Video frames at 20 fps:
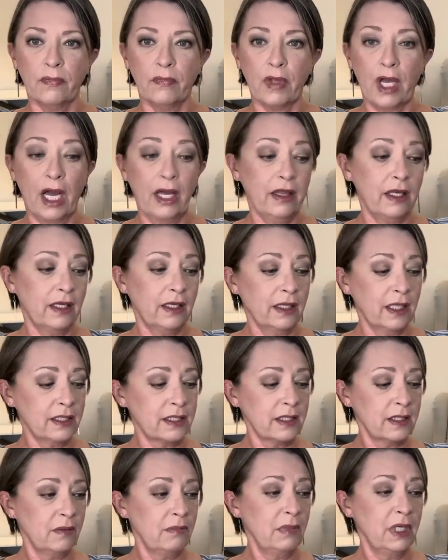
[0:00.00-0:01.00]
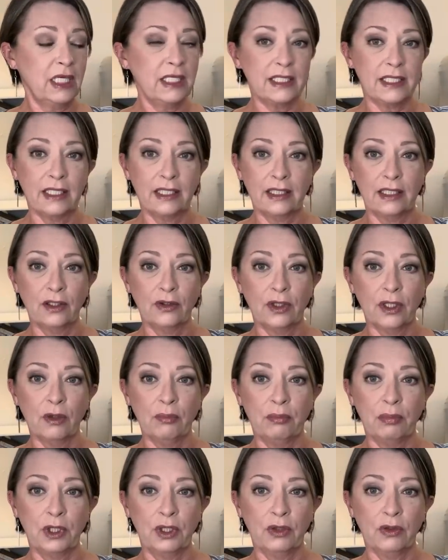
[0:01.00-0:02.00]
I think that's an amazing deal. They're
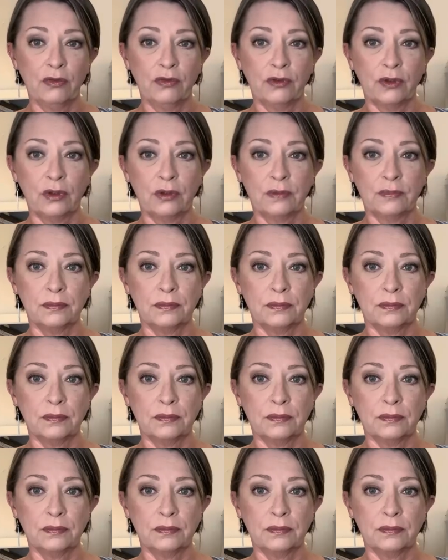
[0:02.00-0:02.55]
beautiful.